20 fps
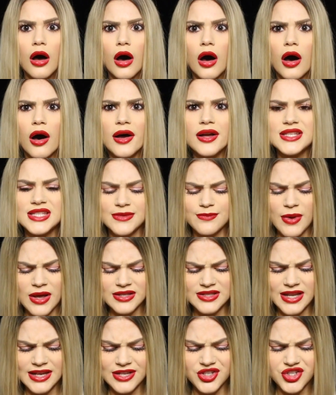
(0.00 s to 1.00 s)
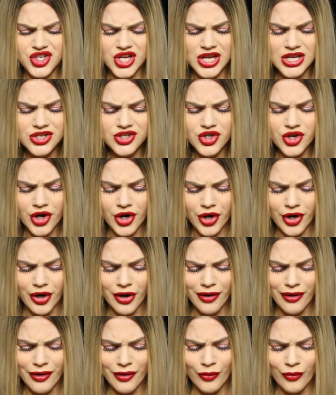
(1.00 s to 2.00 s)
Oh, it smells like
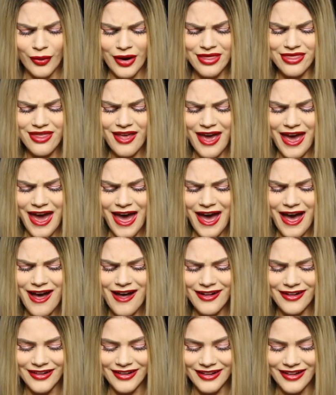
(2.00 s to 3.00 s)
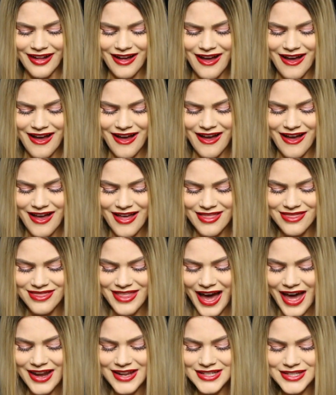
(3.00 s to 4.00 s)
ginger. What the hell?
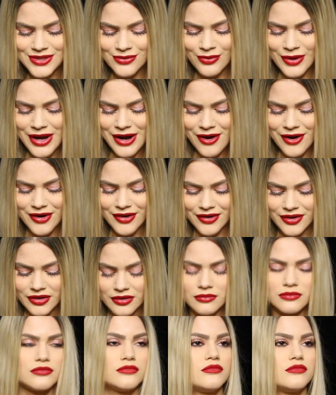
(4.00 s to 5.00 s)
That is weird.